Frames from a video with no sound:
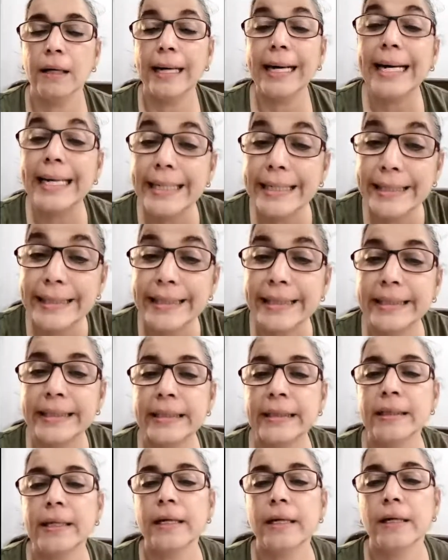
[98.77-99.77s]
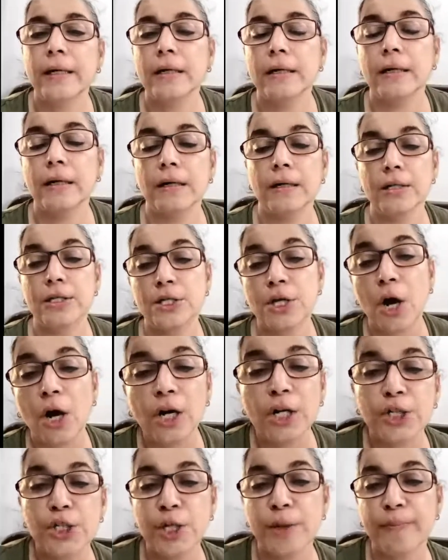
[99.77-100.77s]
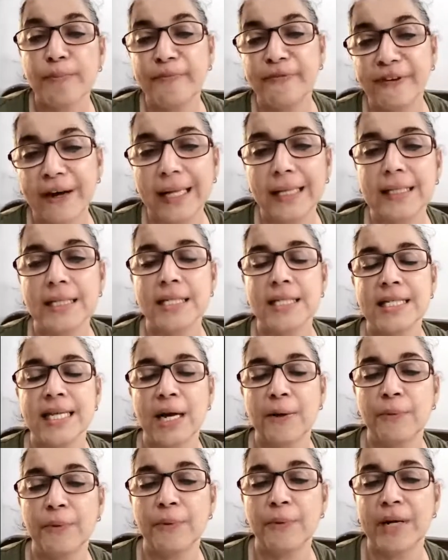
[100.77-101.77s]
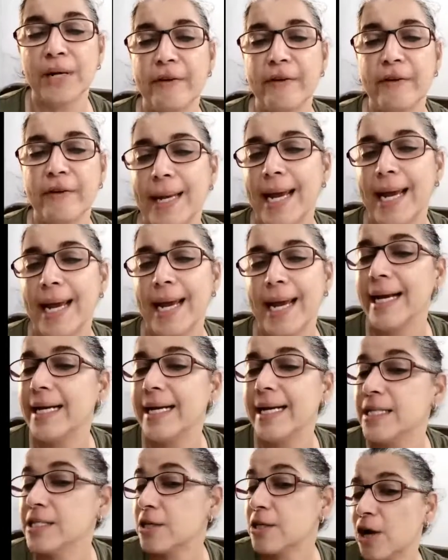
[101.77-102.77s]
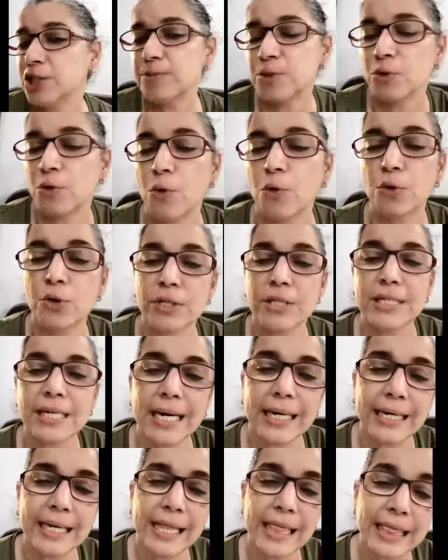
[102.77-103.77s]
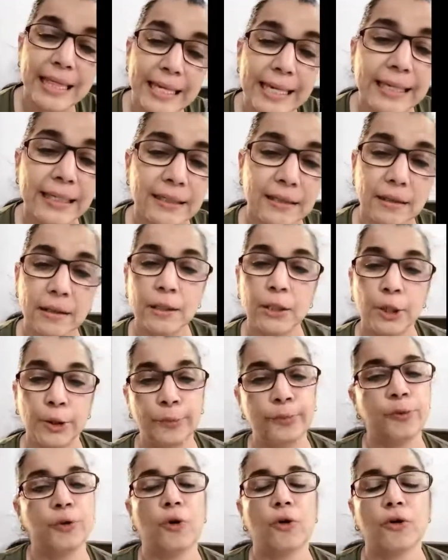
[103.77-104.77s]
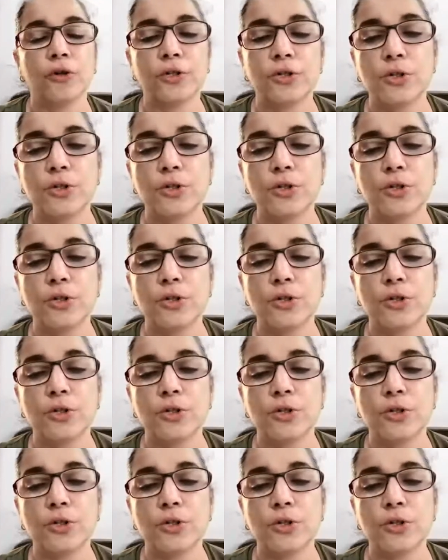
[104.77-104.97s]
Indian scholarship funds that were giving me any scholarships to go to study theatre abroad.